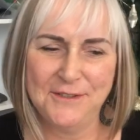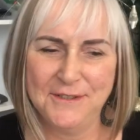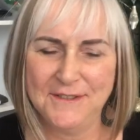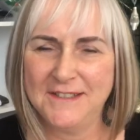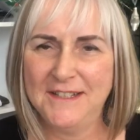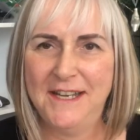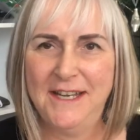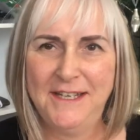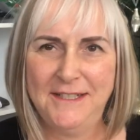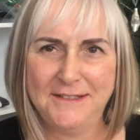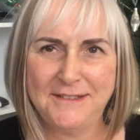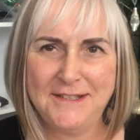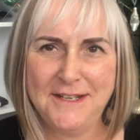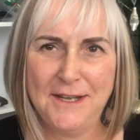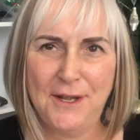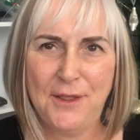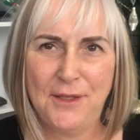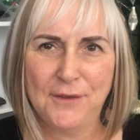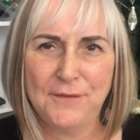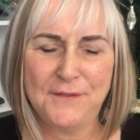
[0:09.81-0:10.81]
It's the
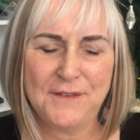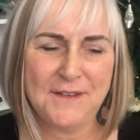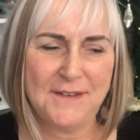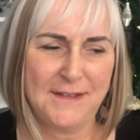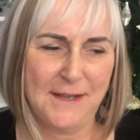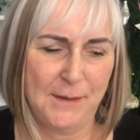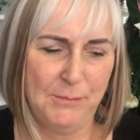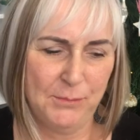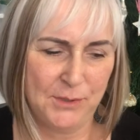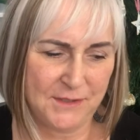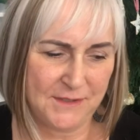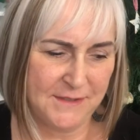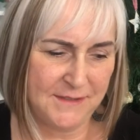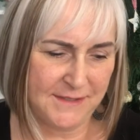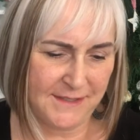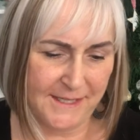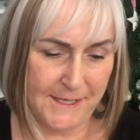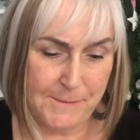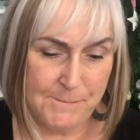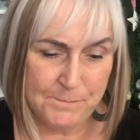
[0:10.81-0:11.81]
18th of December
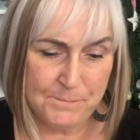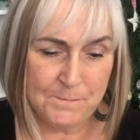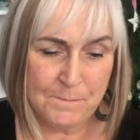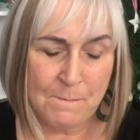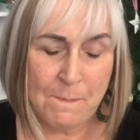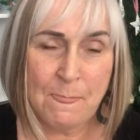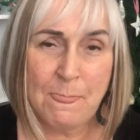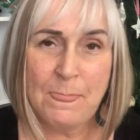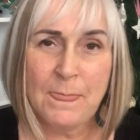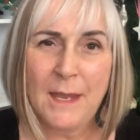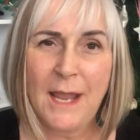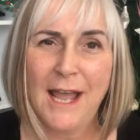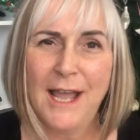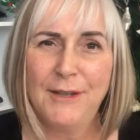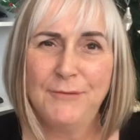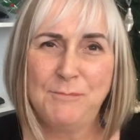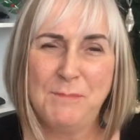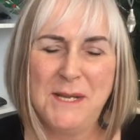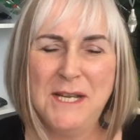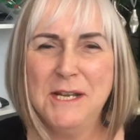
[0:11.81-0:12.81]
today.
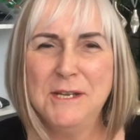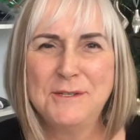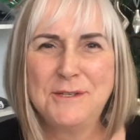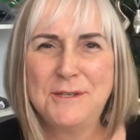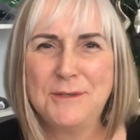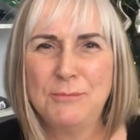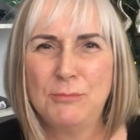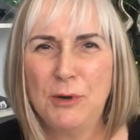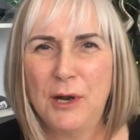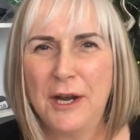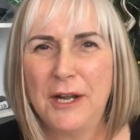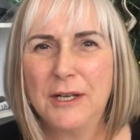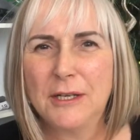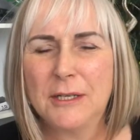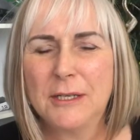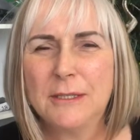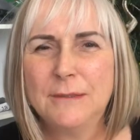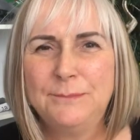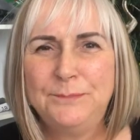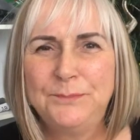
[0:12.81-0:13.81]
I've been into work.